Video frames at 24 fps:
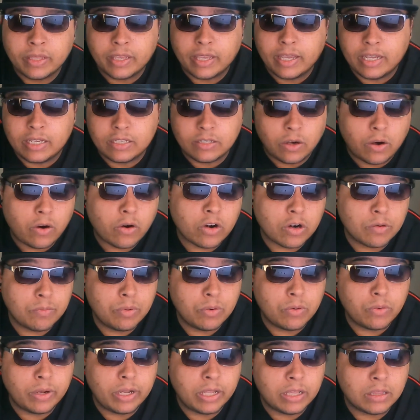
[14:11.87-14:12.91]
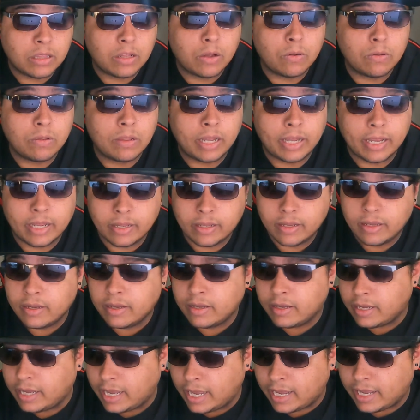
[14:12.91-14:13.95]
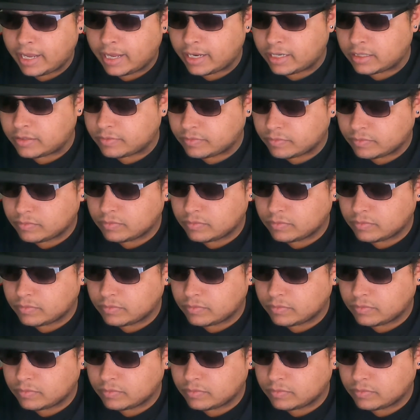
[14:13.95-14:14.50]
is horrible in low light, and